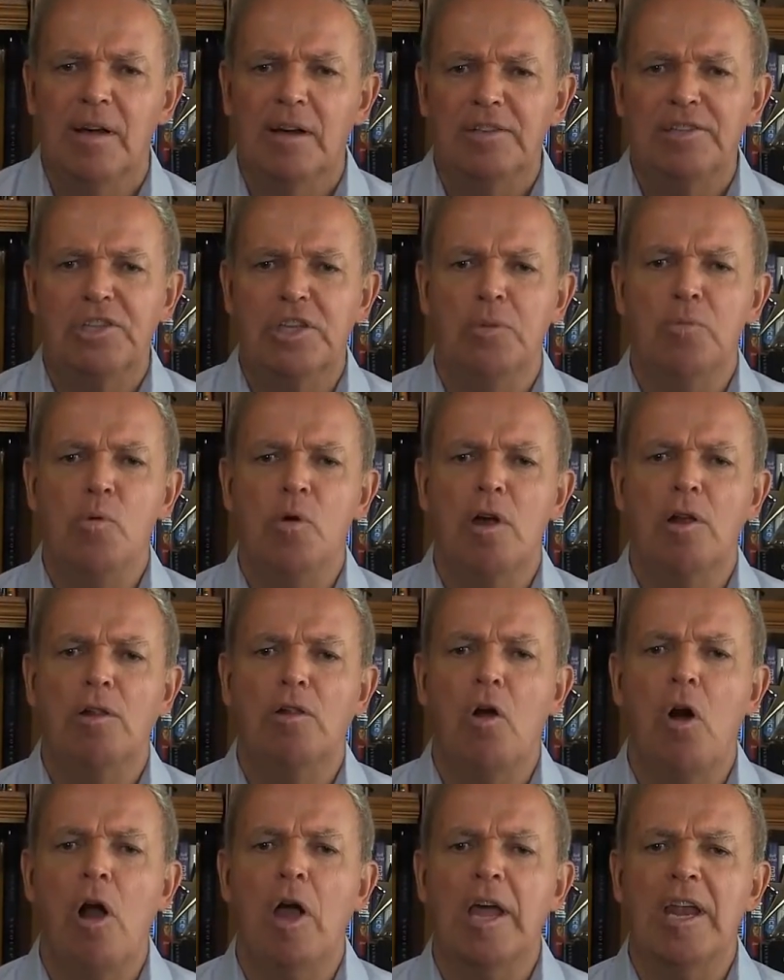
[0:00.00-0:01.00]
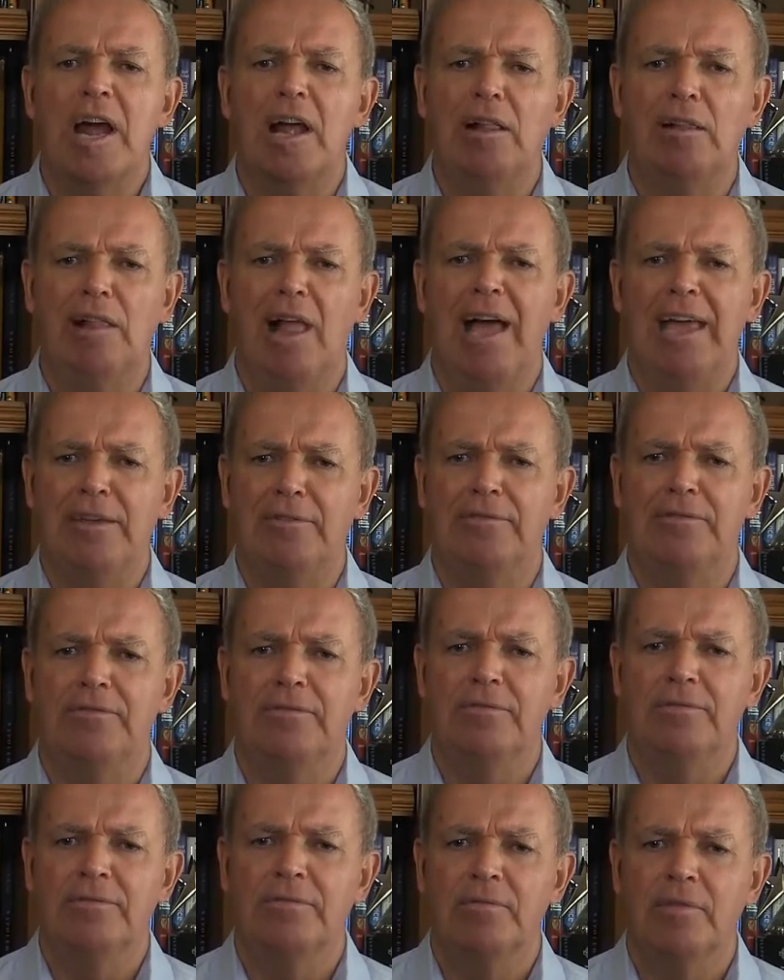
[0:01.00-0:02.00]
Somewhere along in our life,
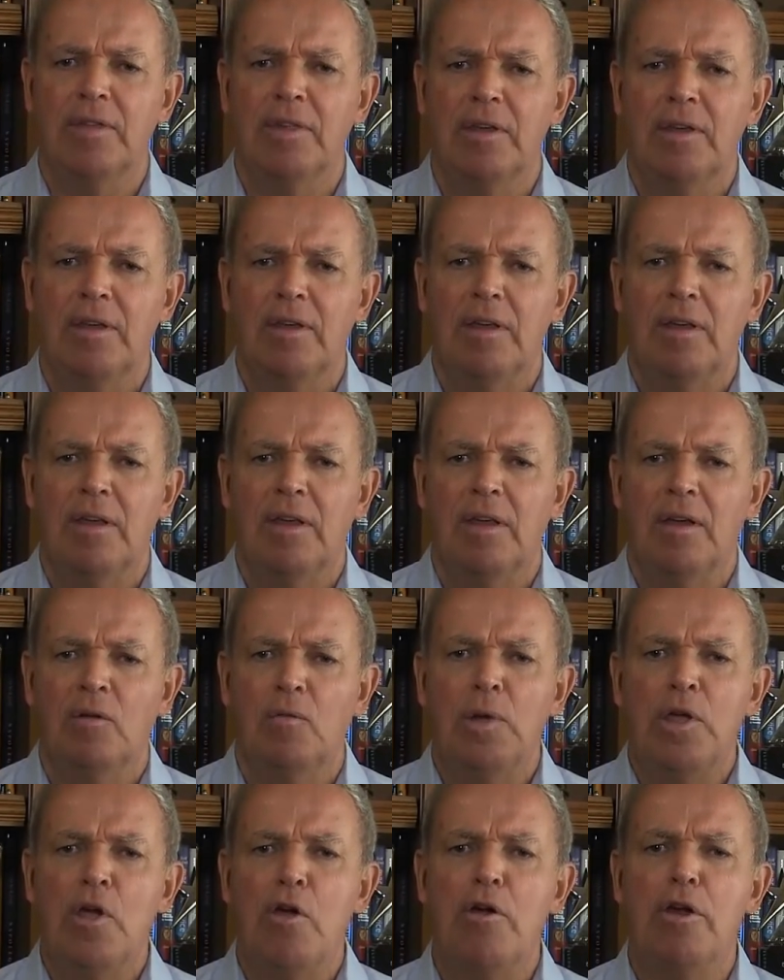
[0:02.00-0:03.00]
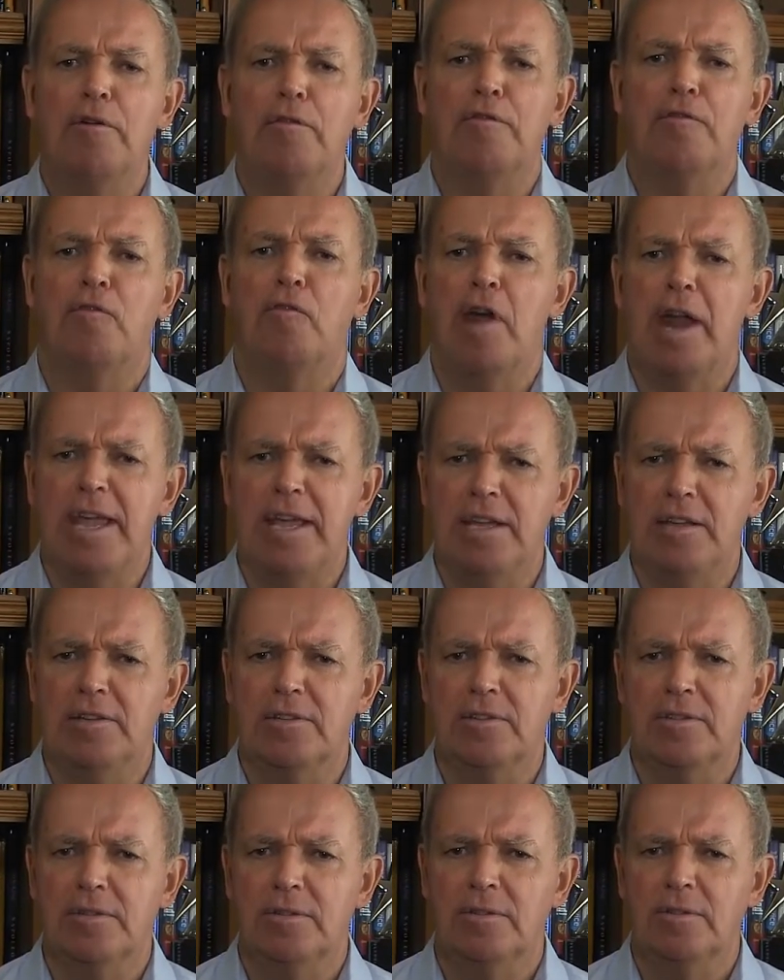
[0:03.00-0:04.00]
we heard a
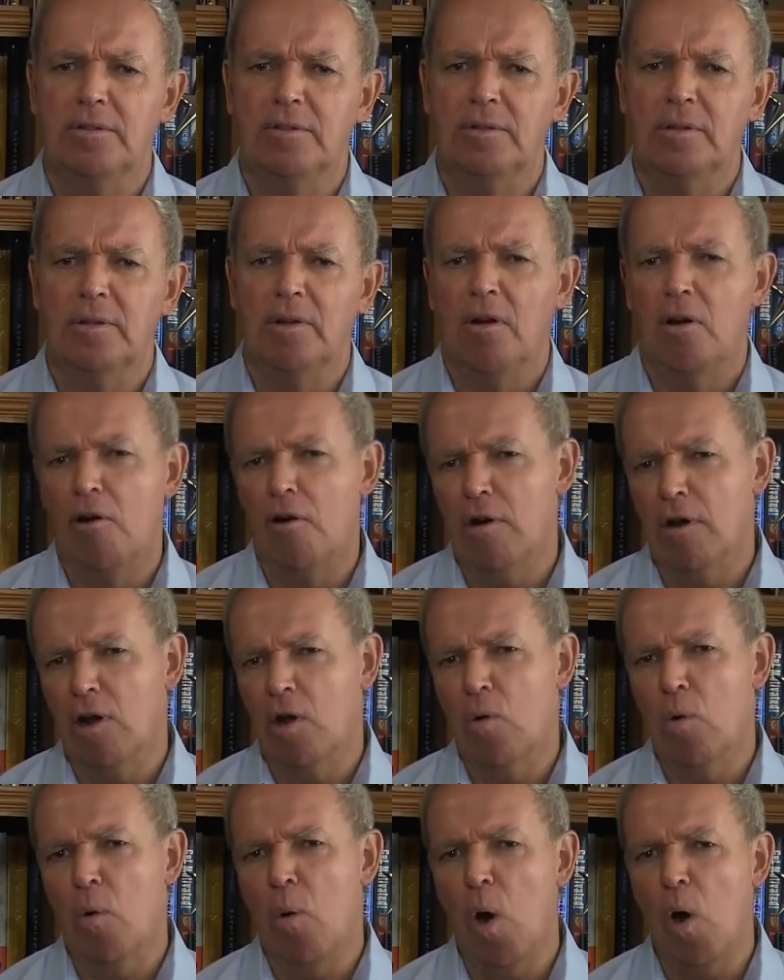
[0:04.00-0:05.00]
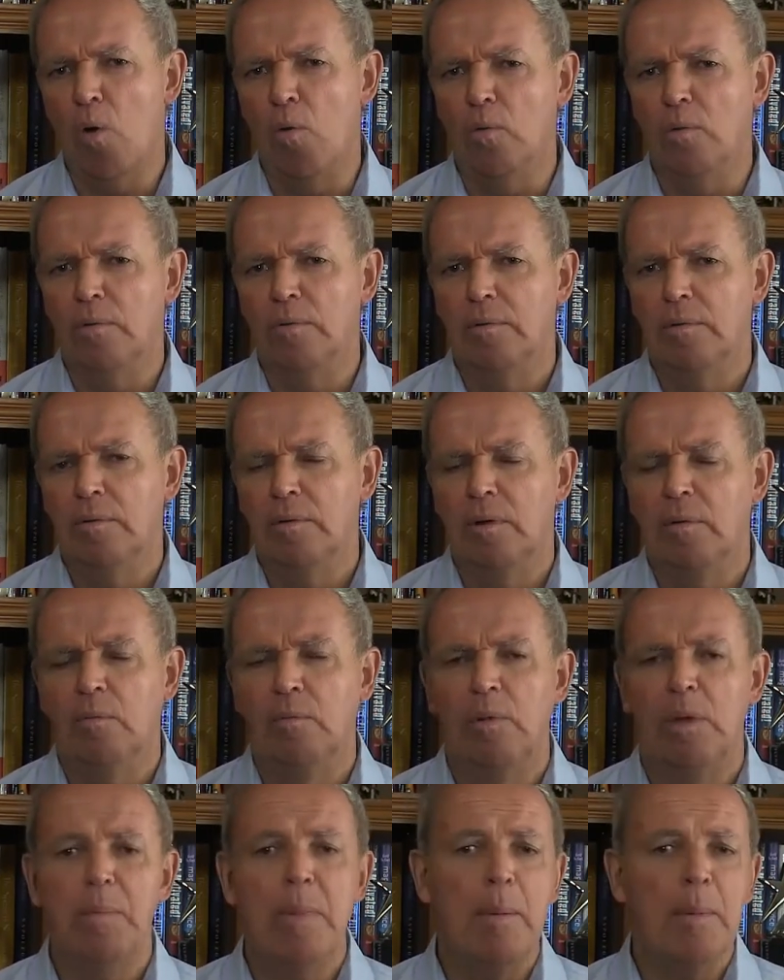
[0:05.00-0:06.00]
phrase or a quote.
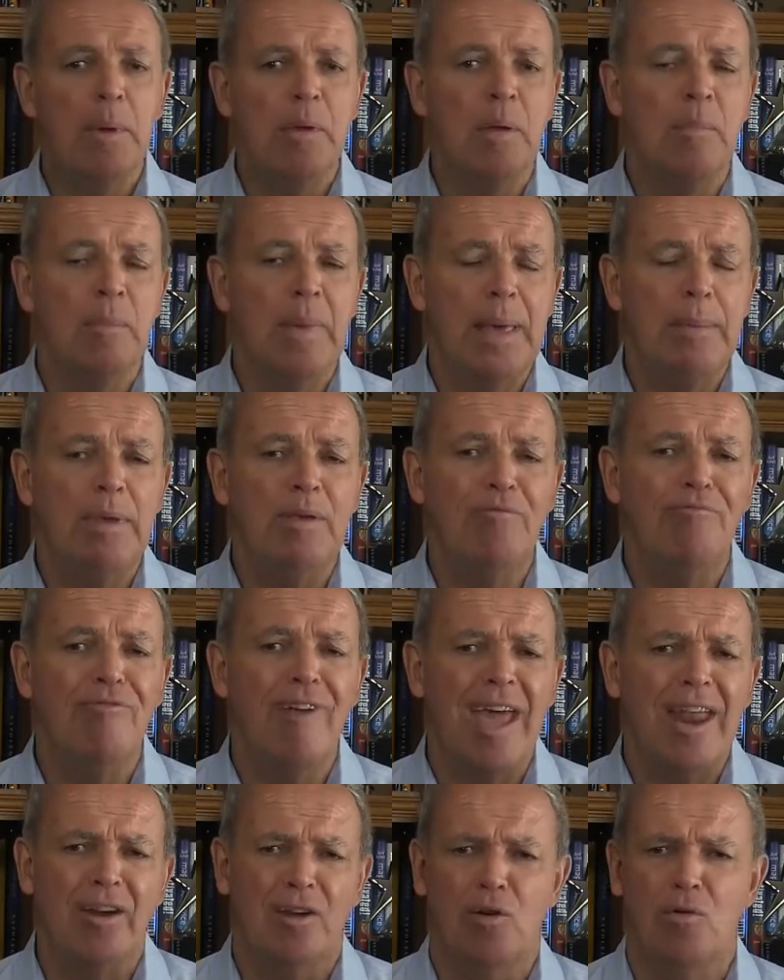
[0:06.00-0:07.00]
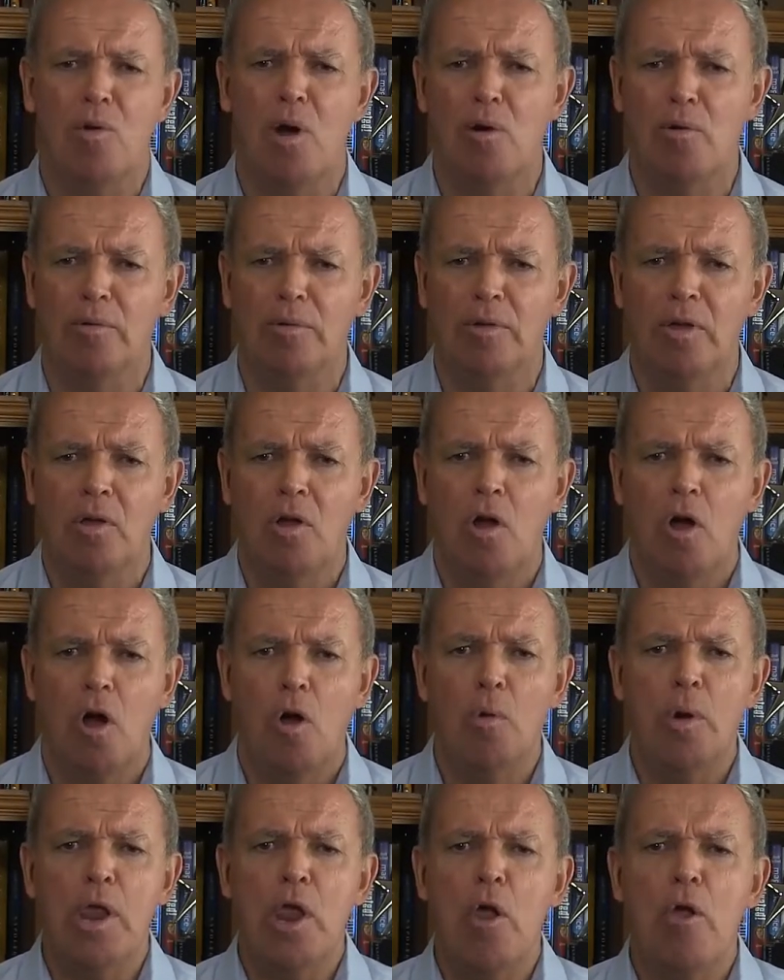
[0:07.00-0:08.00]
We maybe read a quote,
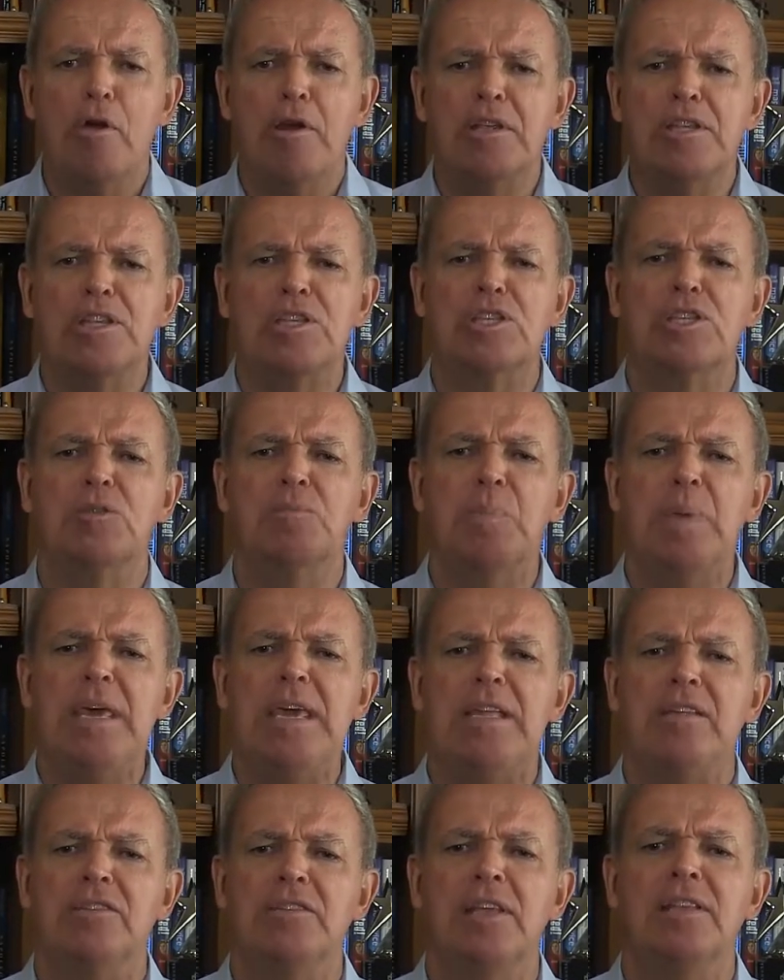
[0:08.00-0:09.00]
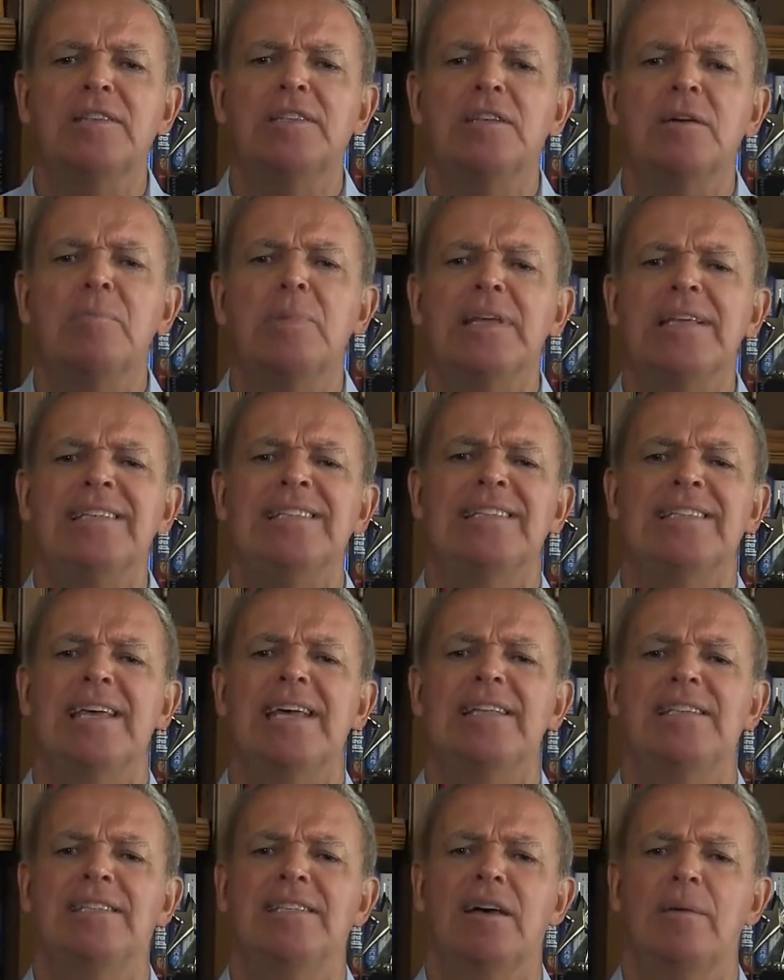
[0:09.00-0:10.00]
or we heard a speech that somebody
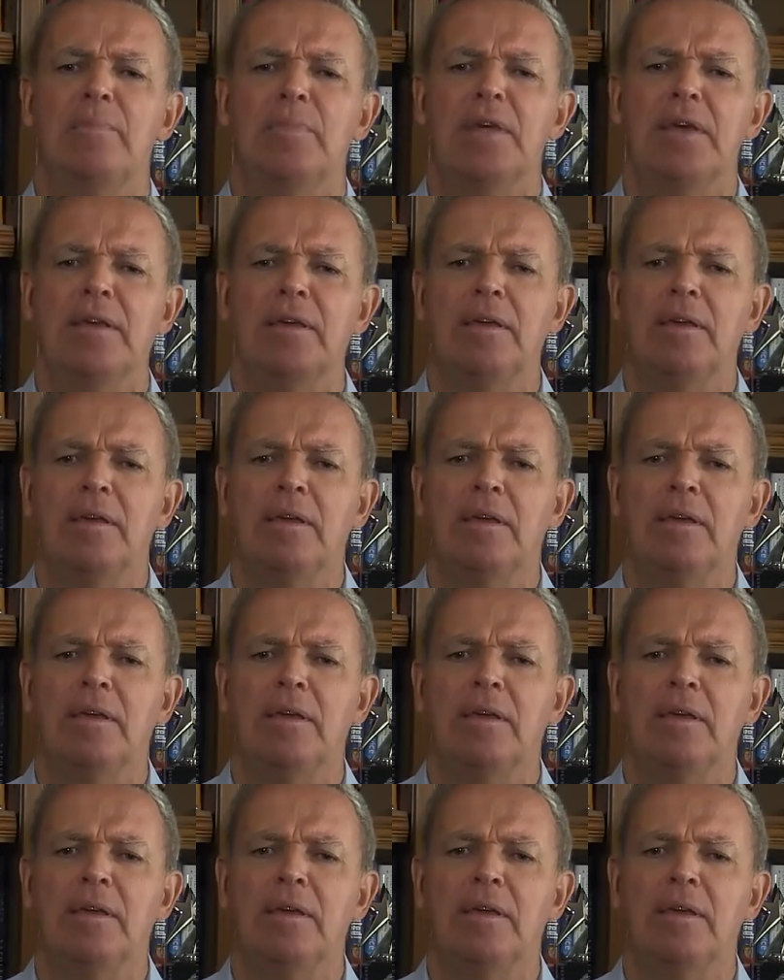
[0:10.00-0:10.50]
said something